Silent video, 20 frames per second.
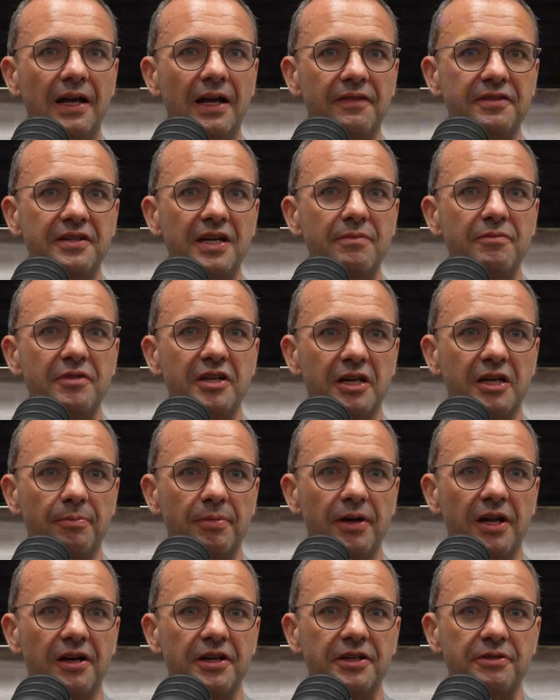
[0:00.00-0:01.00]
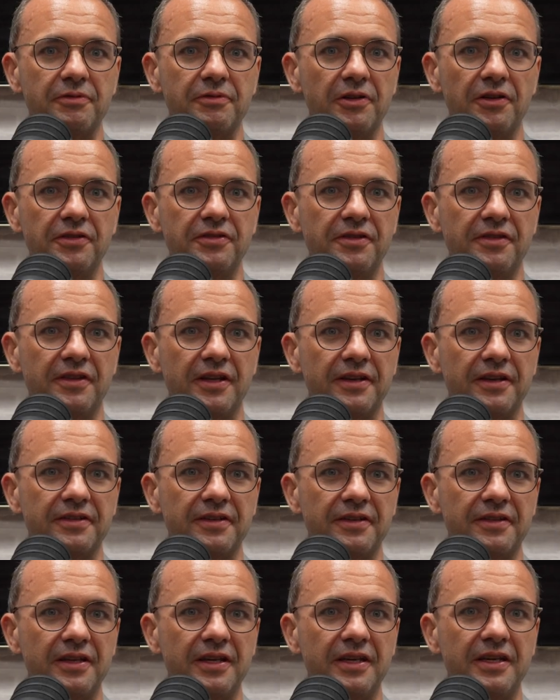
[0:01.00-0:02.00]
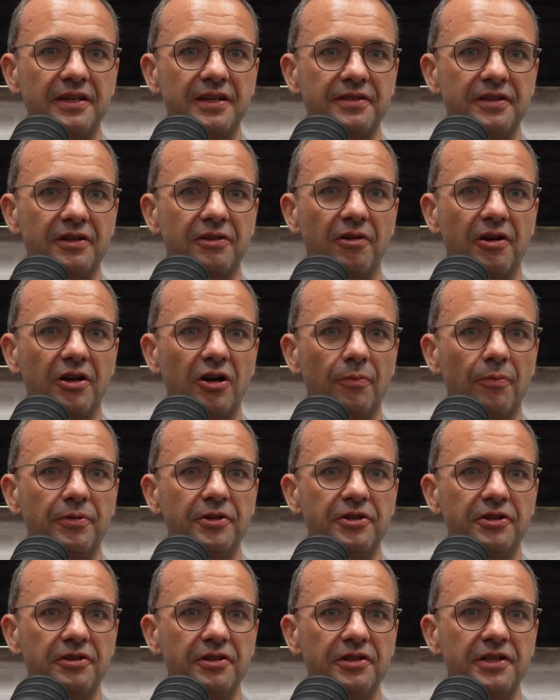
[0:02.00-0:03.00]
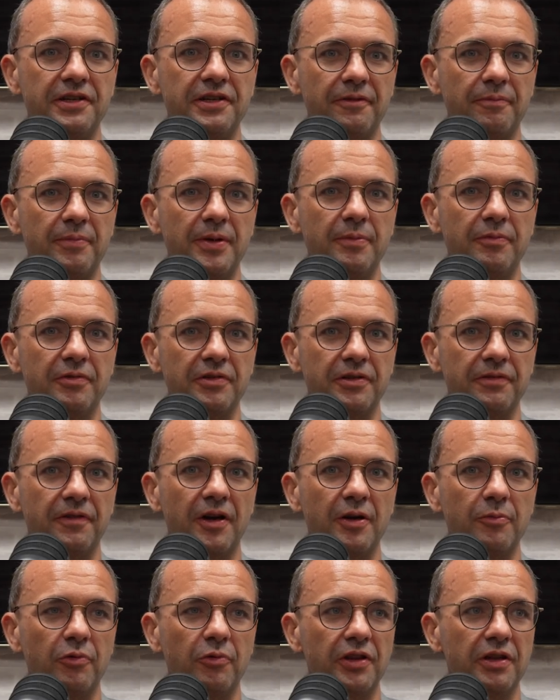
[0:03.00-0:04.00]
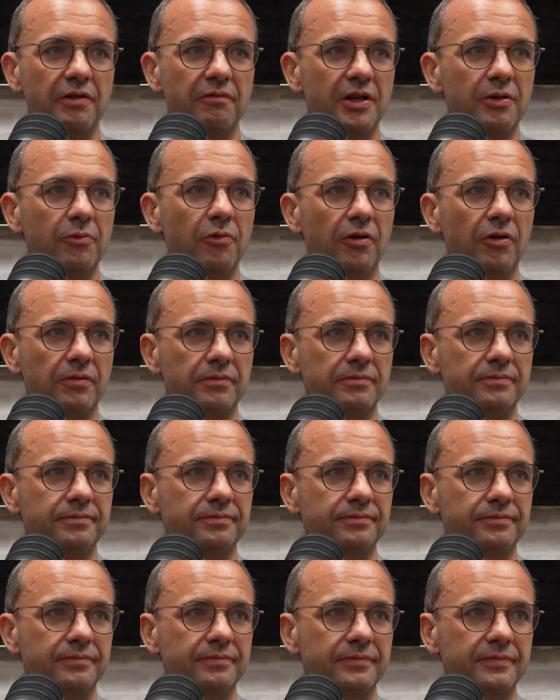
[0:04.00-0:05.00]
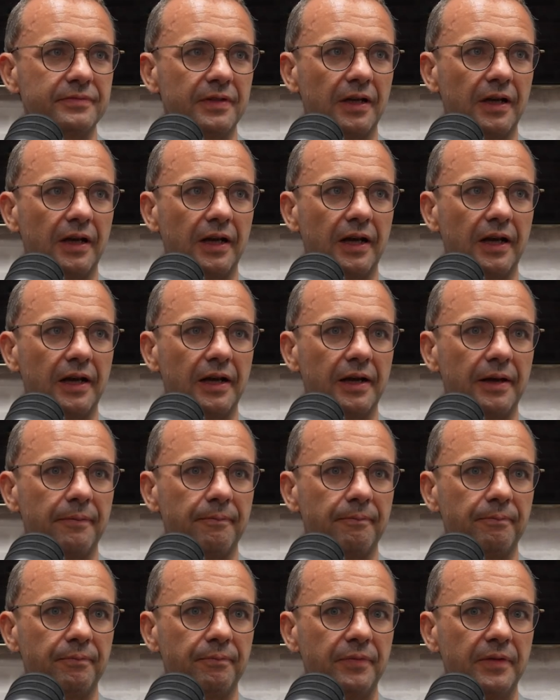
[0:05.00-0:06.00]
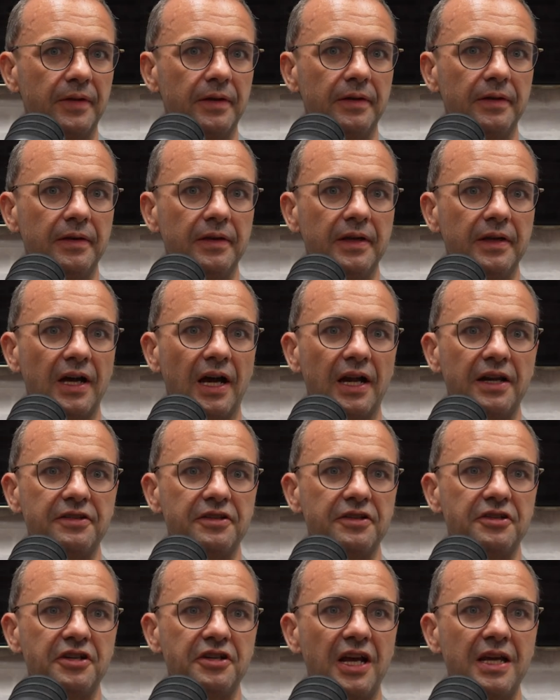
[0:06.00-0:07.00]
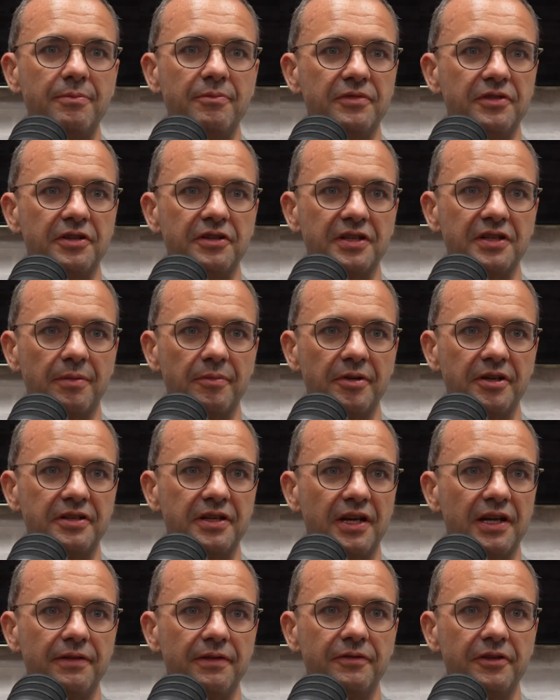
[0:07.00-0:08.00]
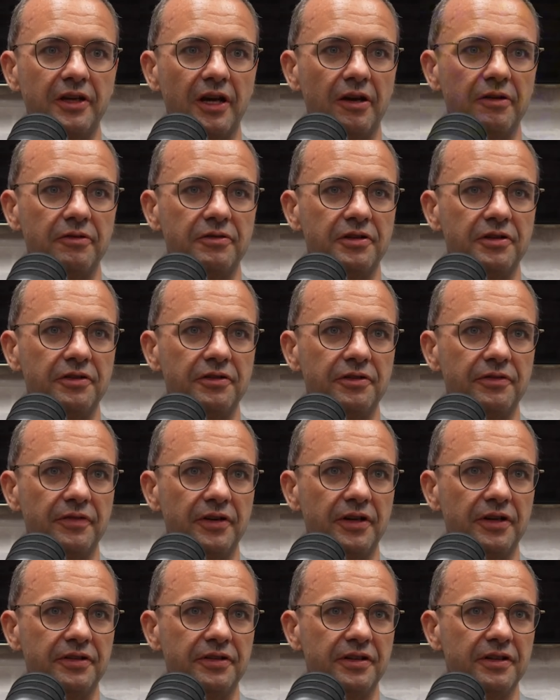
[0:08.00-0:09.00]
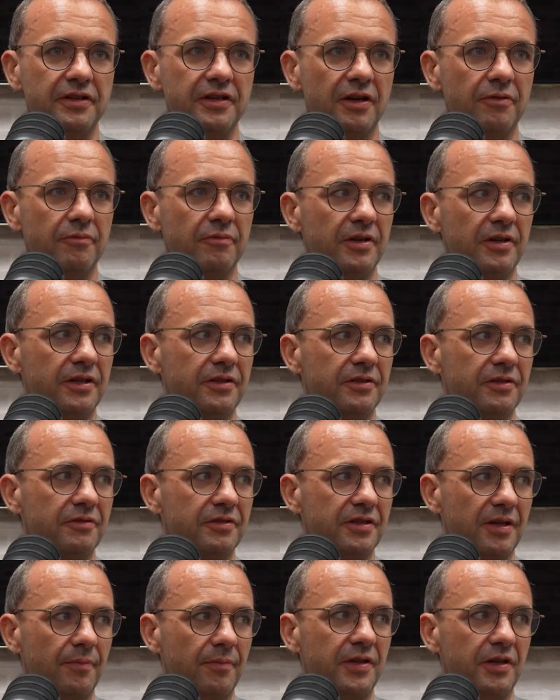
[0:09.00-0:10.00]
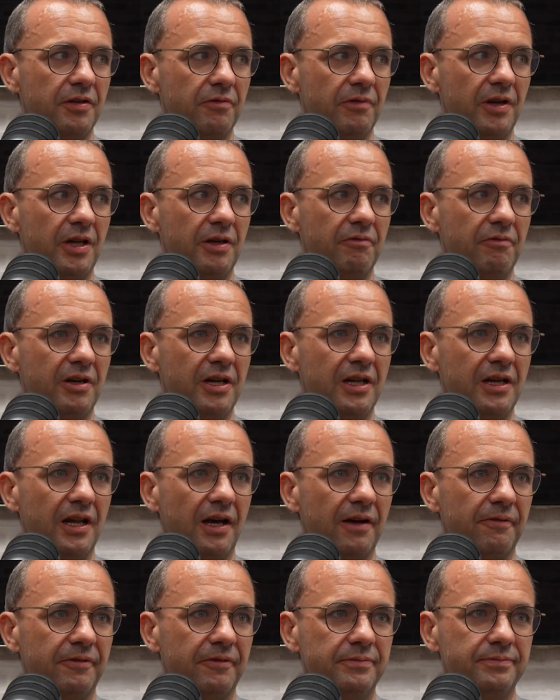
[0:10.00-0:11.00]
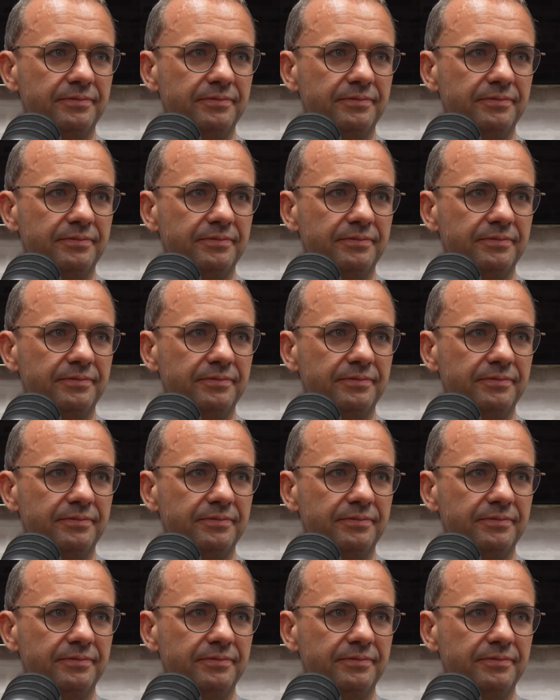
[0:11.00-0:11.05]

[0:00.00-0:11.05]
the same thing applies with lots of things. I think it's a great opportunity for people to find what they really want. And it's a shame to some extent if you go to university and don't really do something you really, really love.